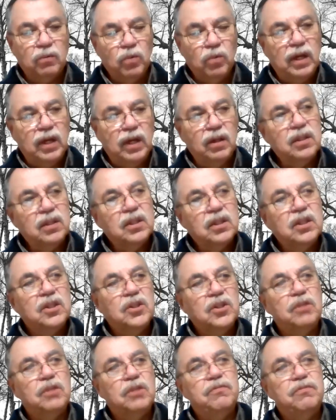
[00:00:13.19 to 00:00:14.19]
Well,
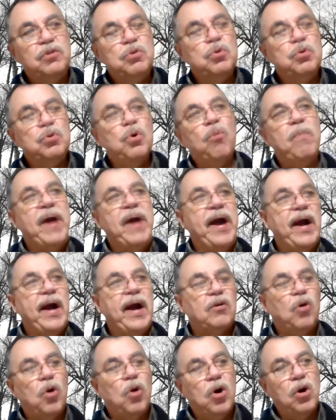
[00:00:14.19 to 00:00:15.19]
if you go back
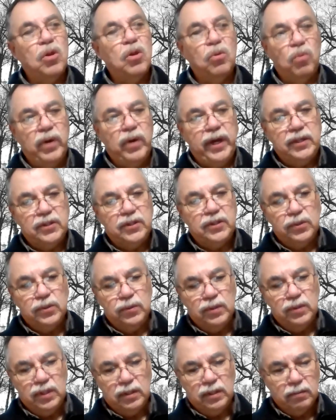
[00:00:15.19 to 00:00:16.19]
all the way to
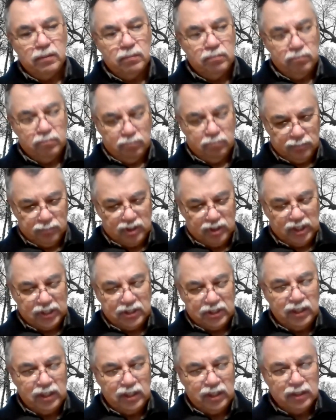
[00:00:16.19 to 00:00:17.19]
the
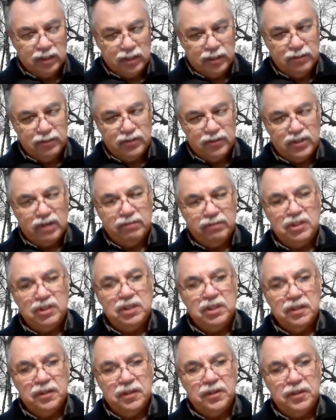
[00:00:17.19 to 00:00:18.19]
1600s,
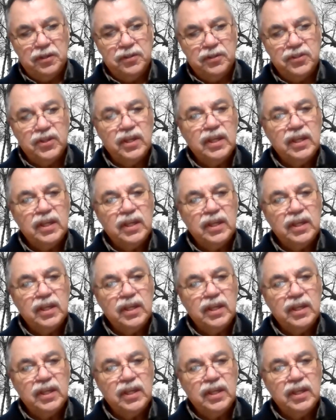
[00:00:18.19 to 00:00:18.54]
1700s,